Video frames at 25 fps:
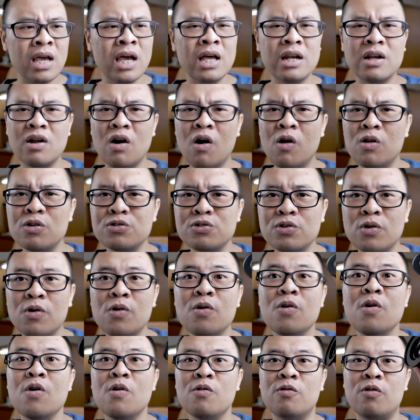and
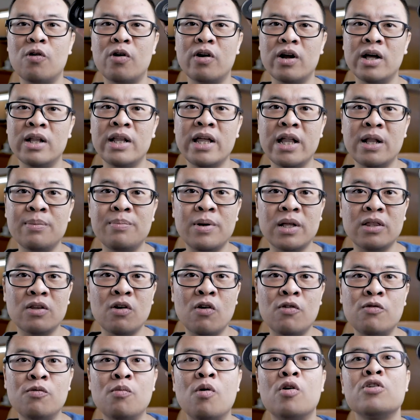also for a little
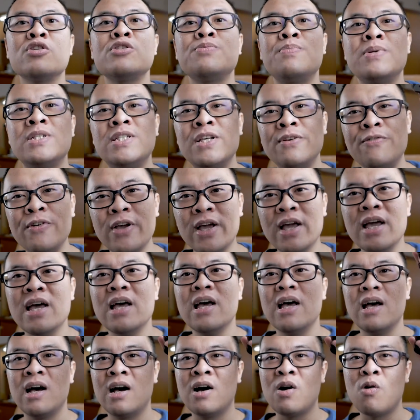bit of more specific
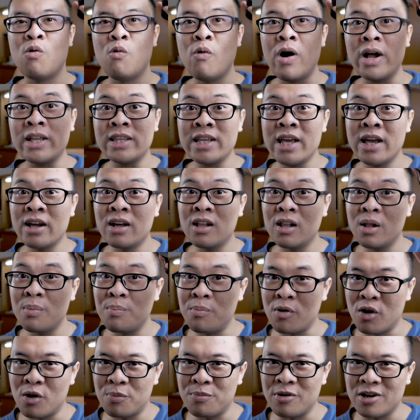wide angle
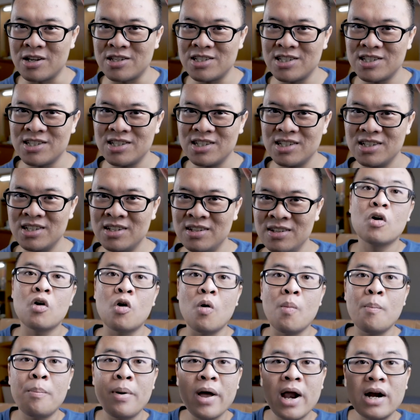purpose.
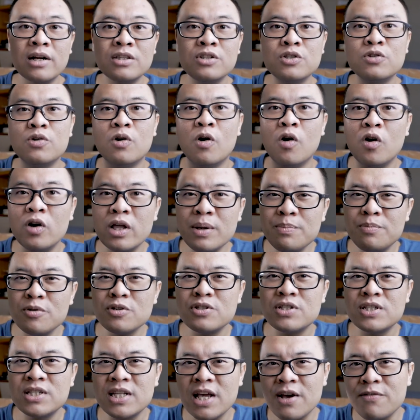Compared to
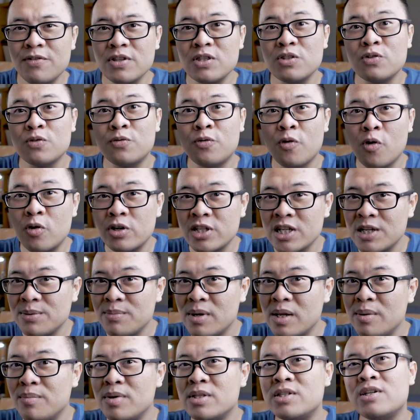Olympus
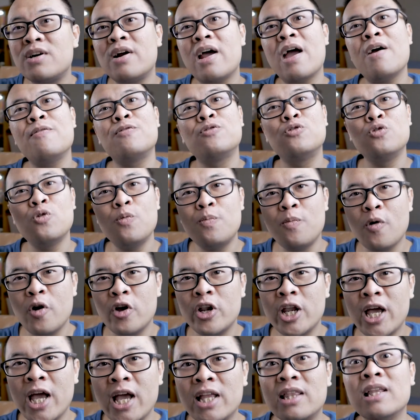7-14mm
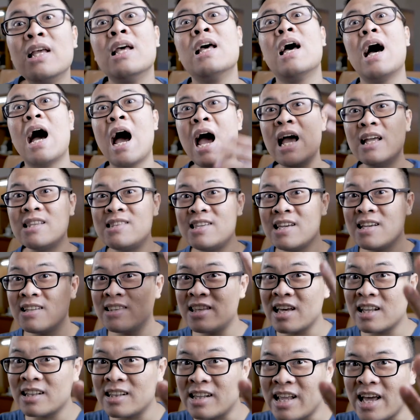f2.8, I
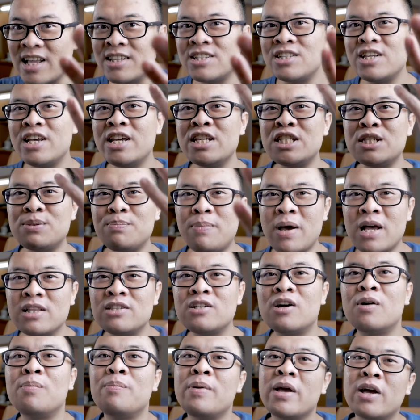think that lens is
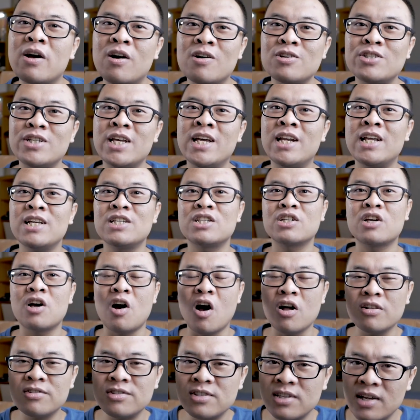better because it is
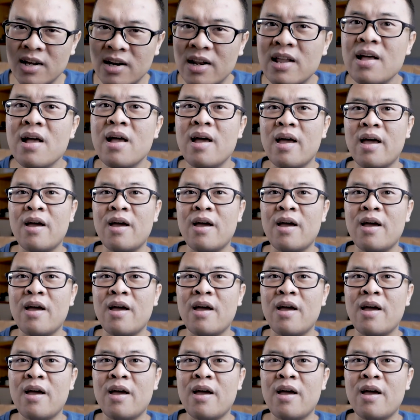constant